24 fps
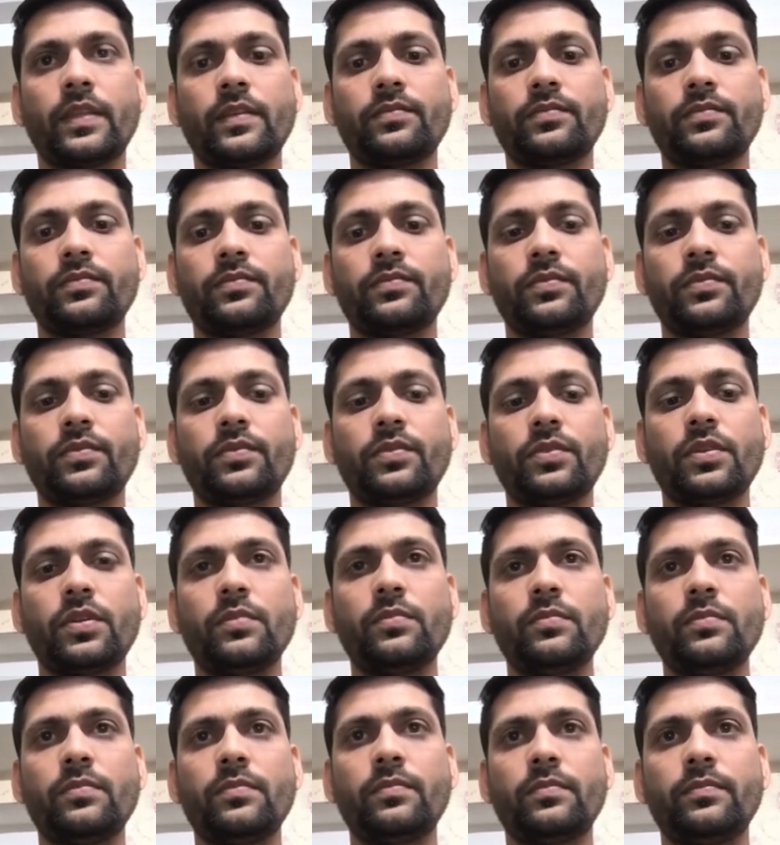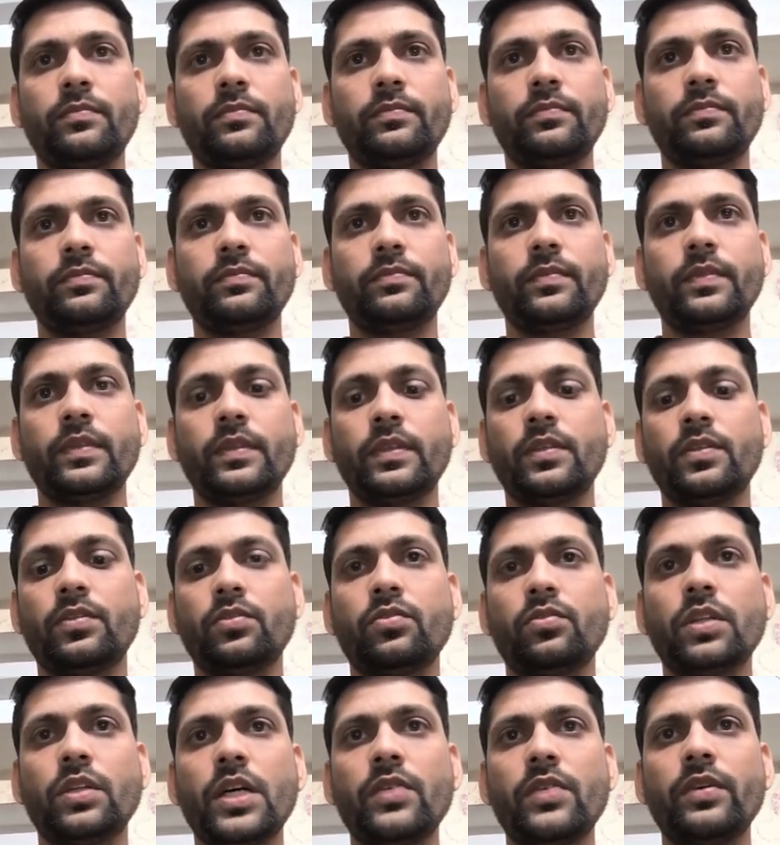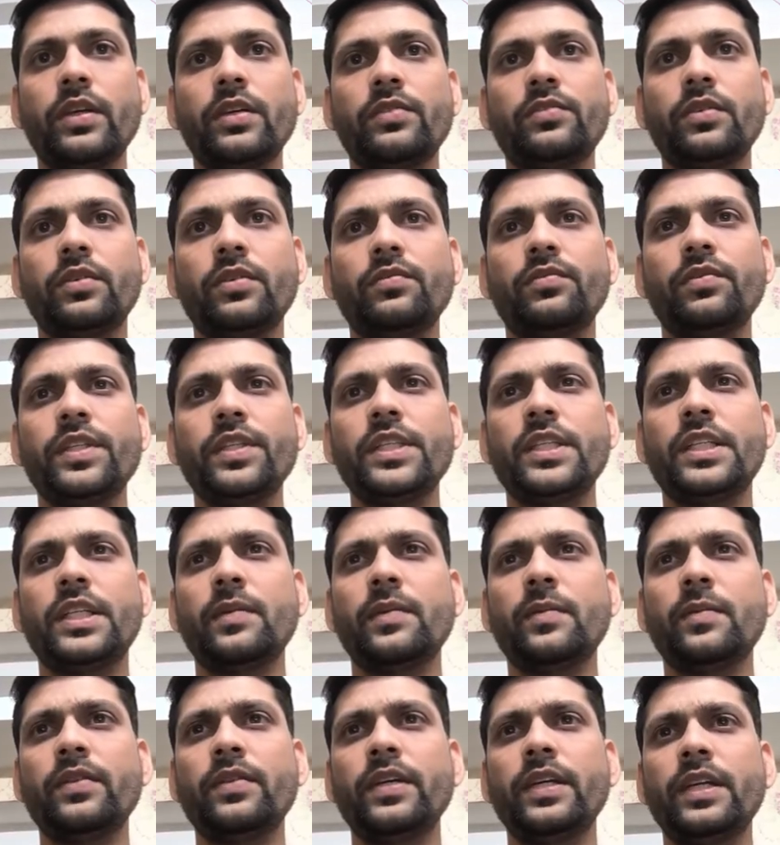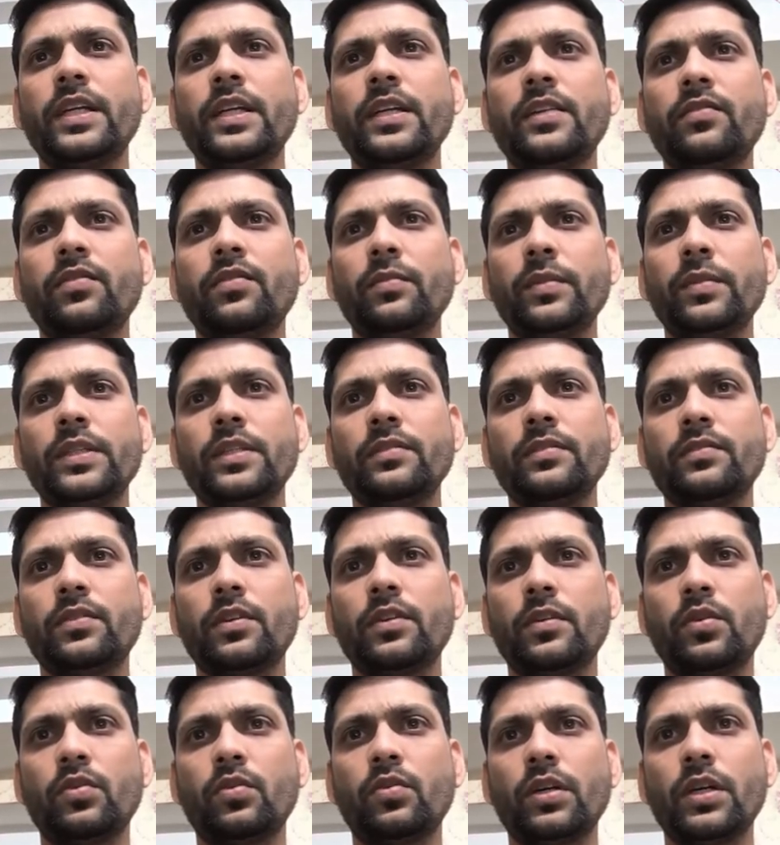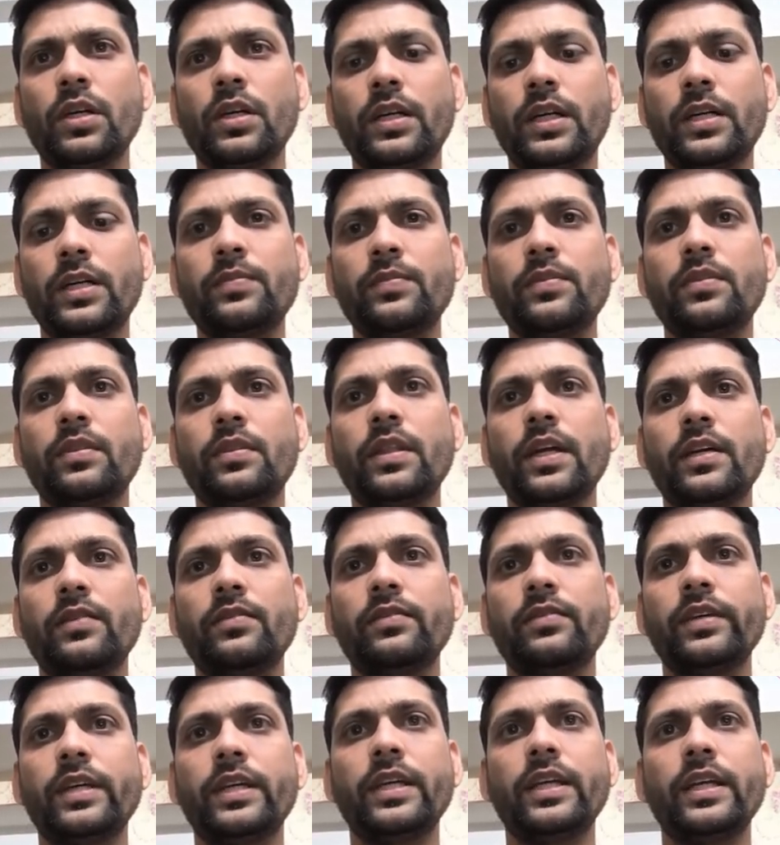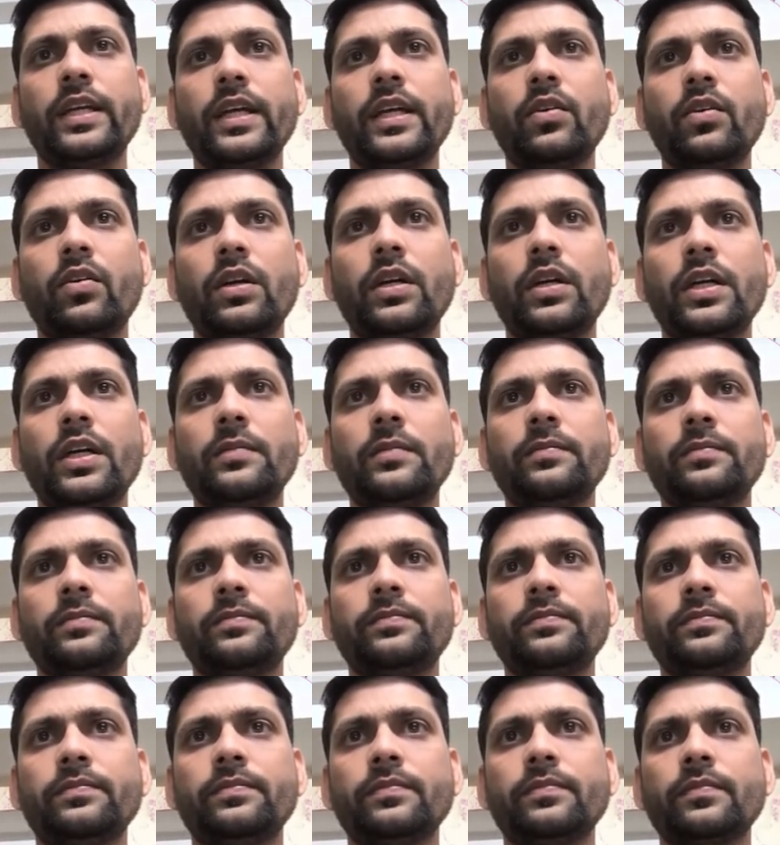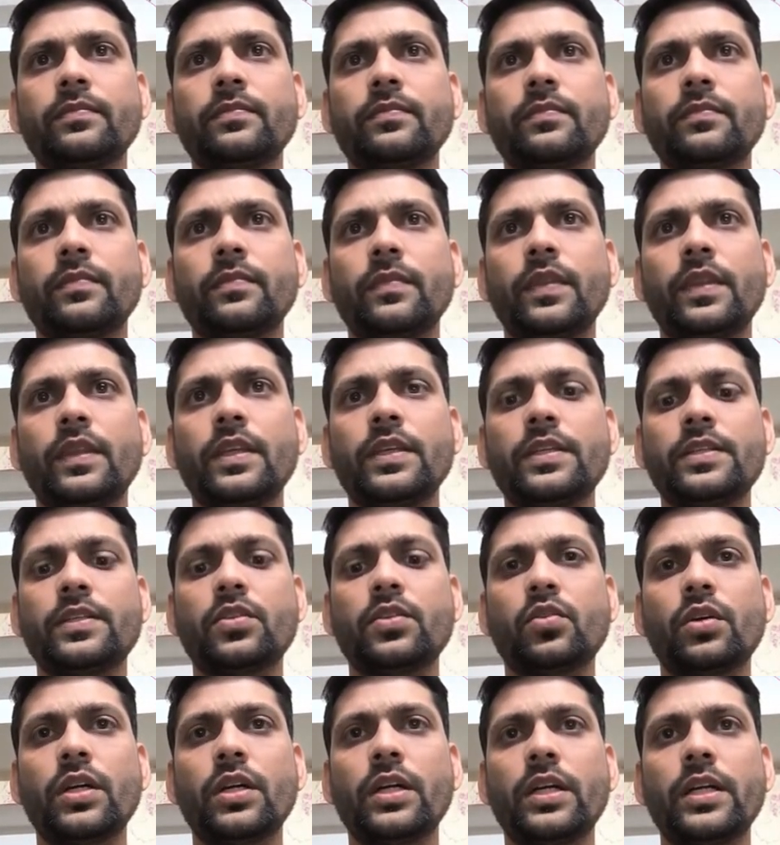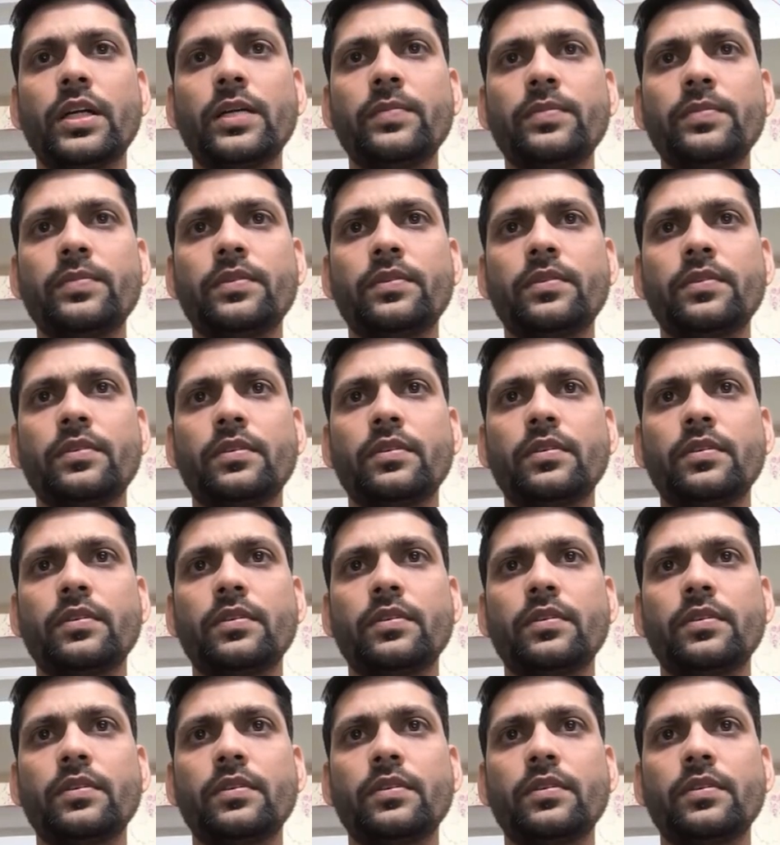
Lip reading: from. So now here from which table we need information? From total trips that we create already, this total trips,